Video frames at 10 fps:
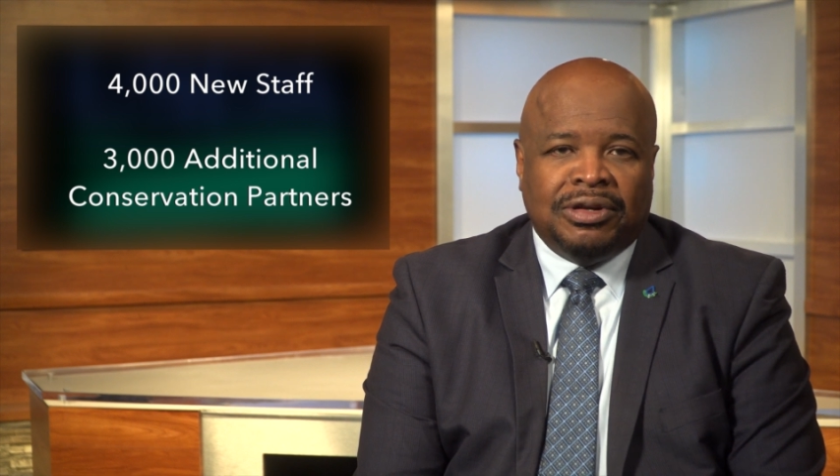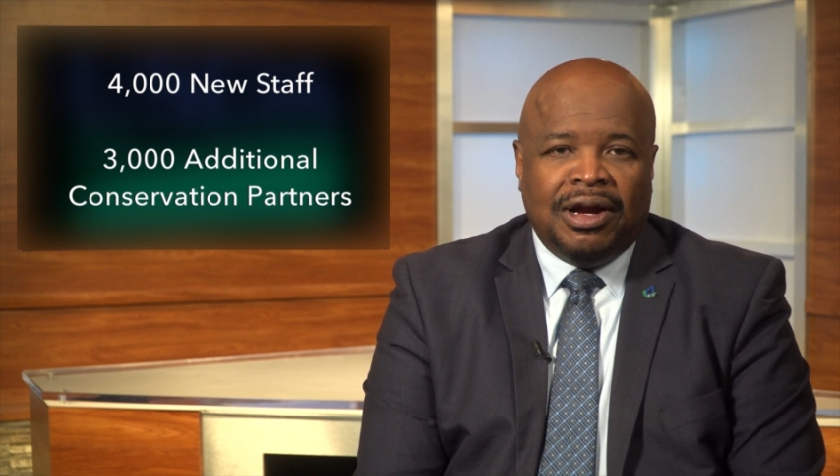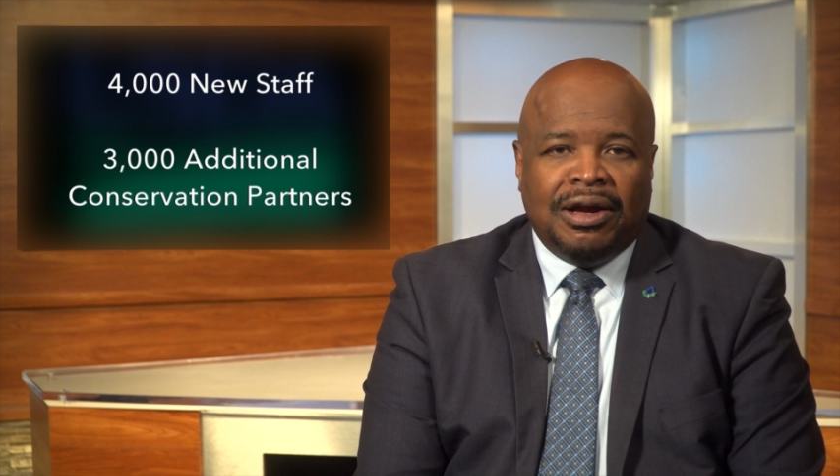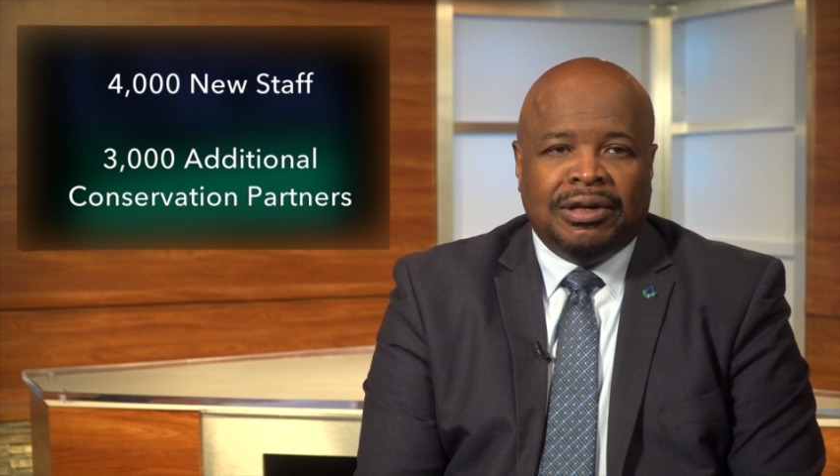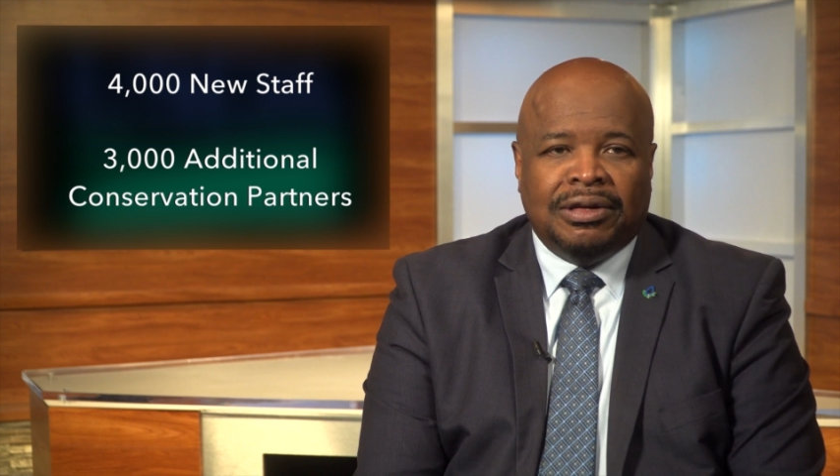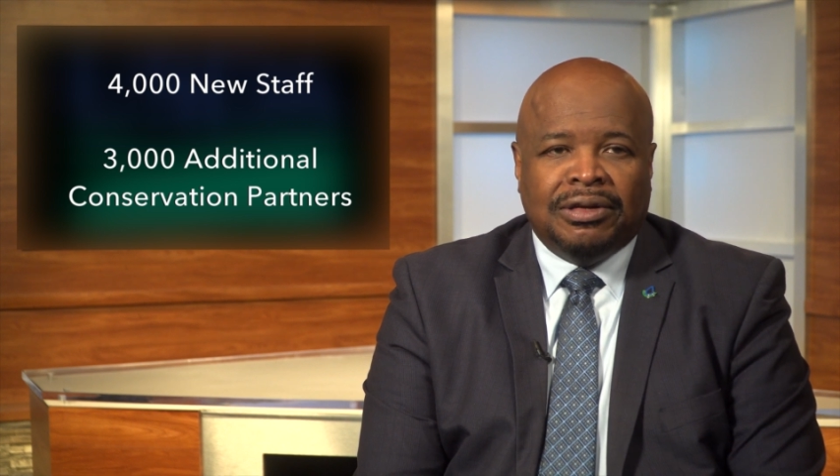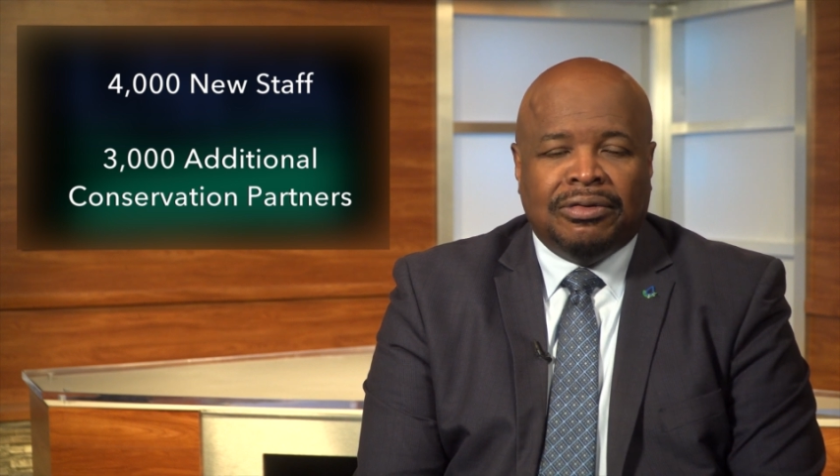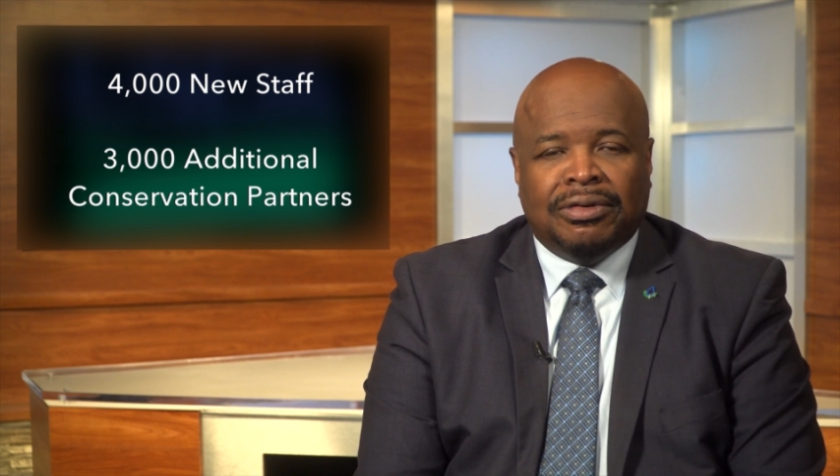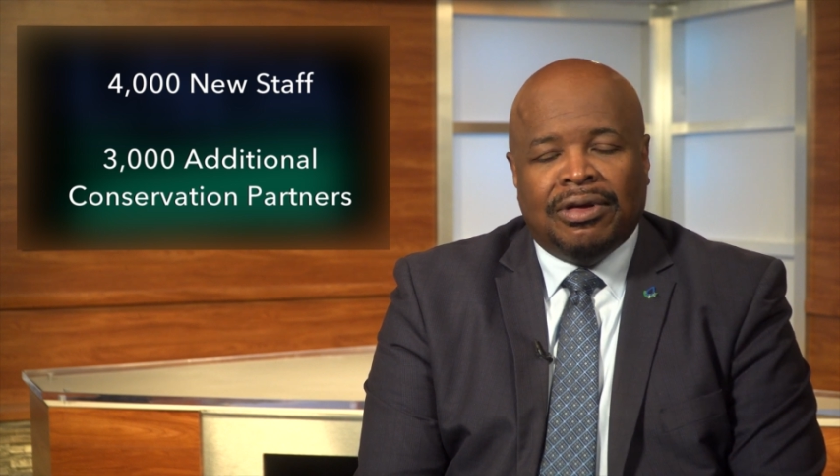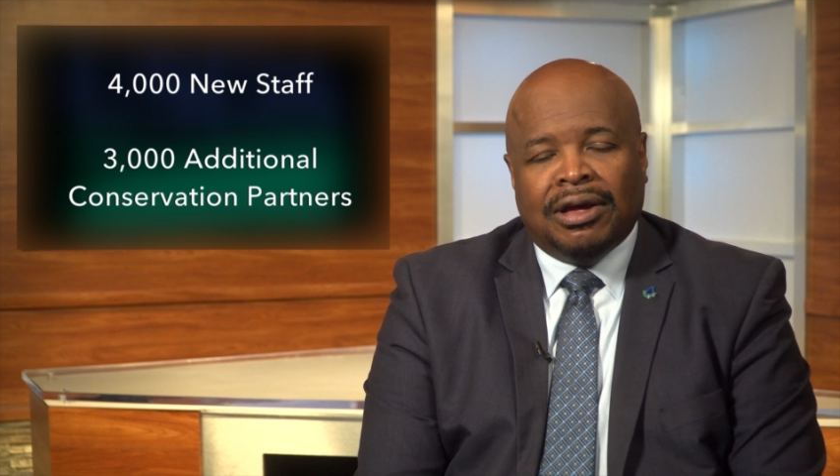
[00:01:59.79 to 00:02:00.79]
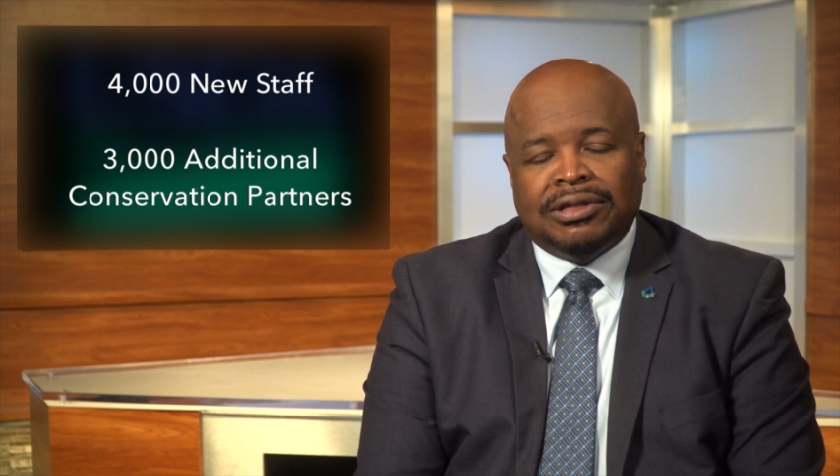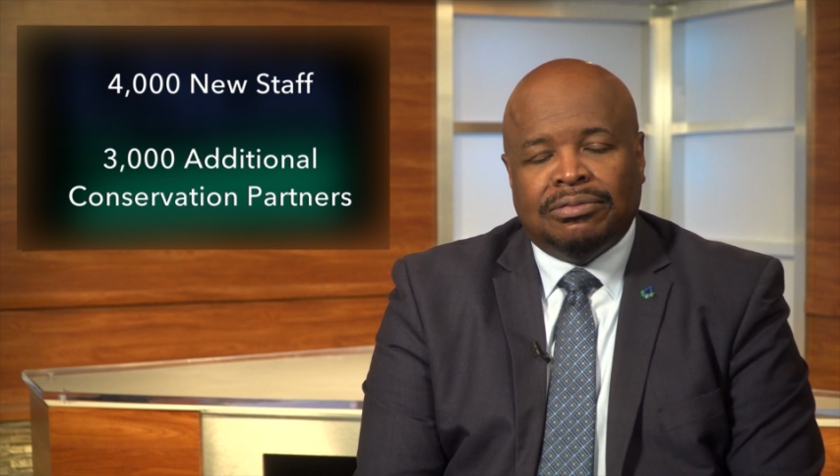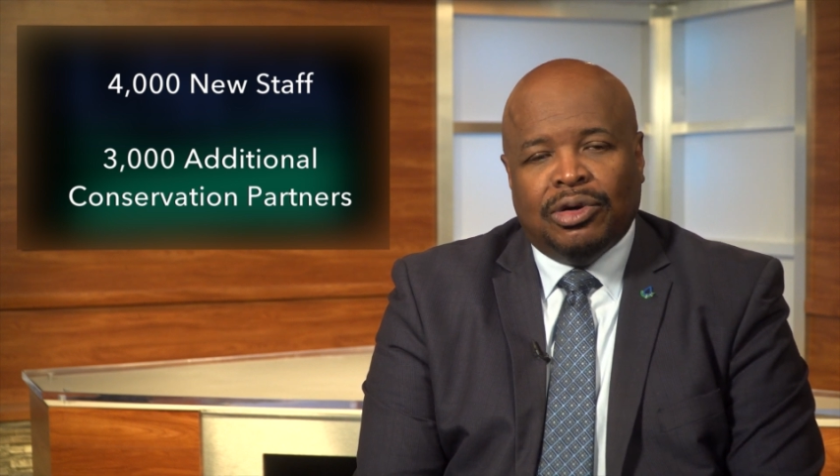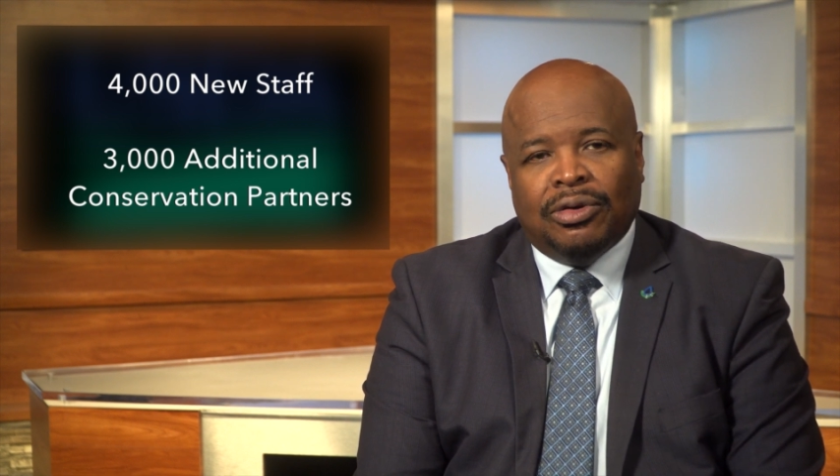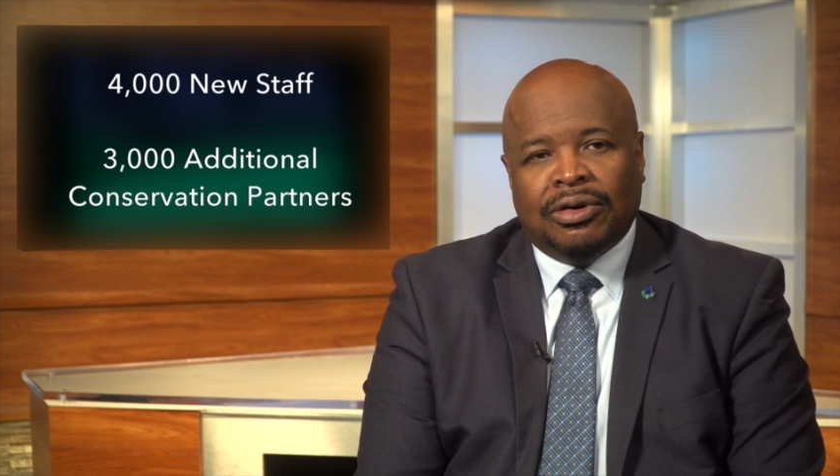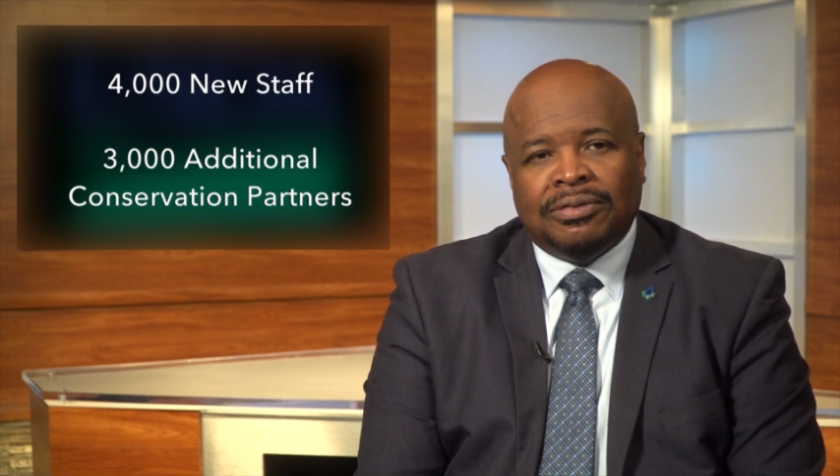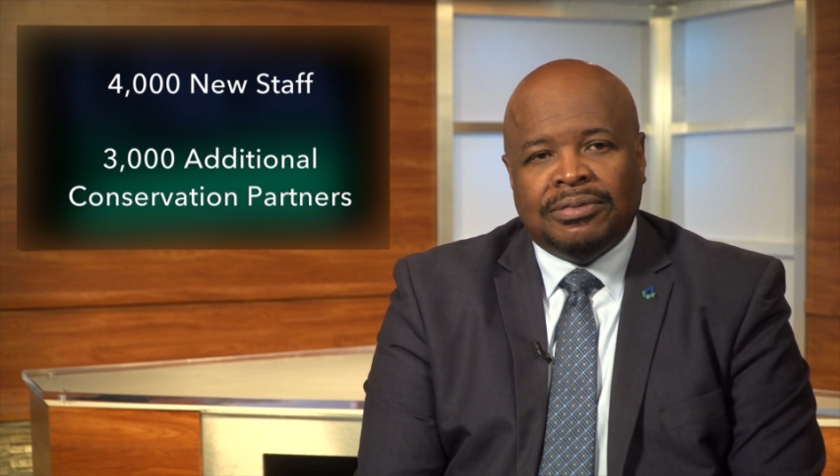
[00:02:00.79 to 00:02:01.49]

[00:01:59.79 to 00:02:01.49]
to hire nearly 3,000 more.